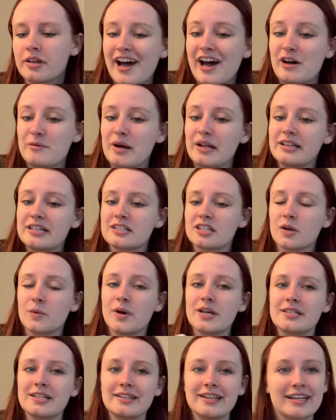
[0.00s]
At least there
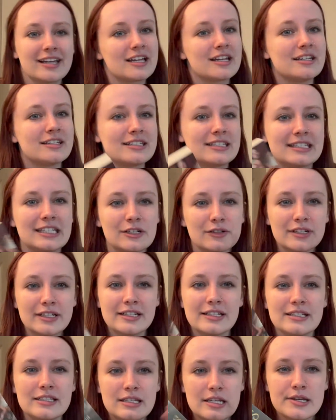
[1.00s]
wasn't like a
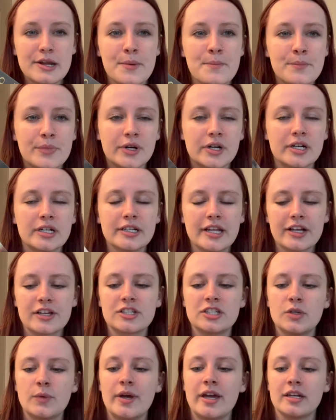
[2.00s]
series number next
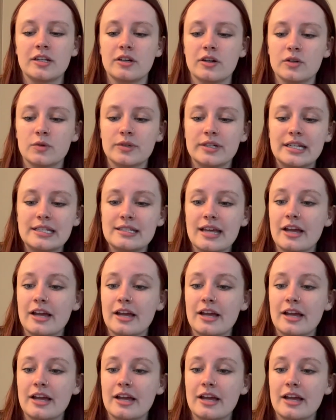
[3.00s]
to it in Goodreads.